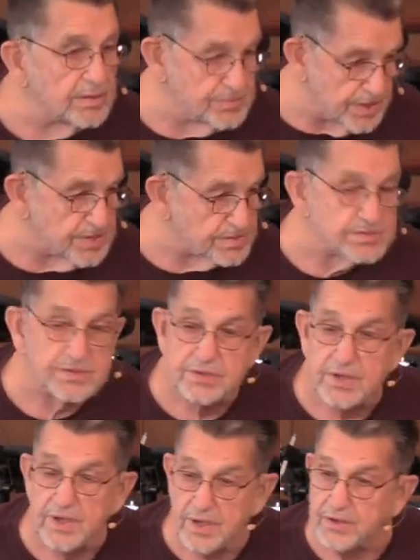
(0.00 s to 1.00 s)
Jesus
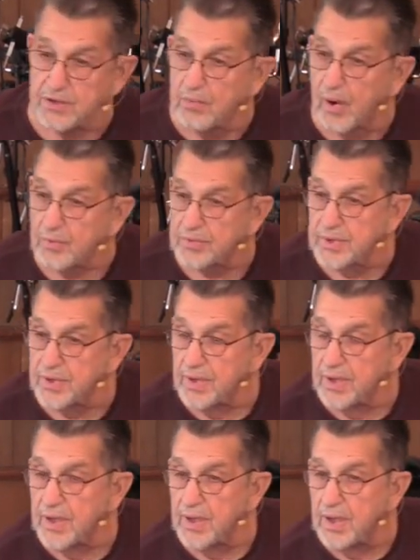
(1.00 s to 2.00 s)
get in your boat.
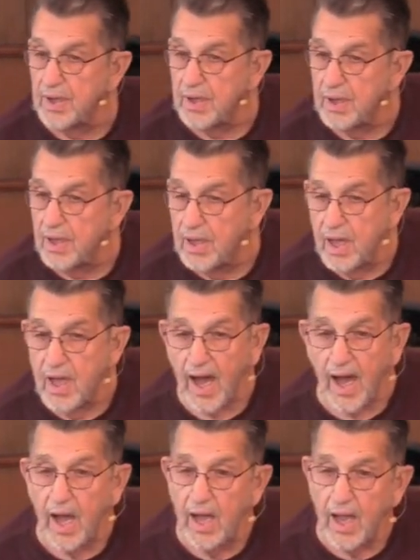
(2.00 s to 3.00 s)

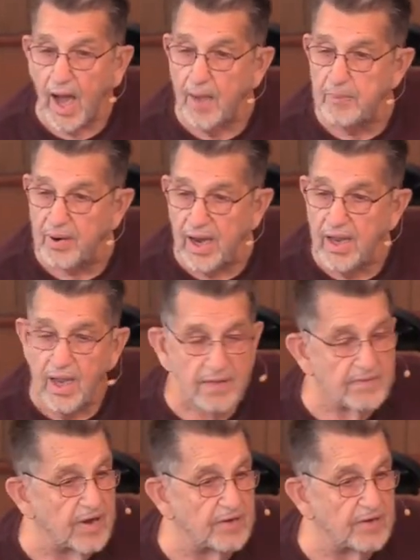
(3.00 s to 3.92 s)
I, I pray that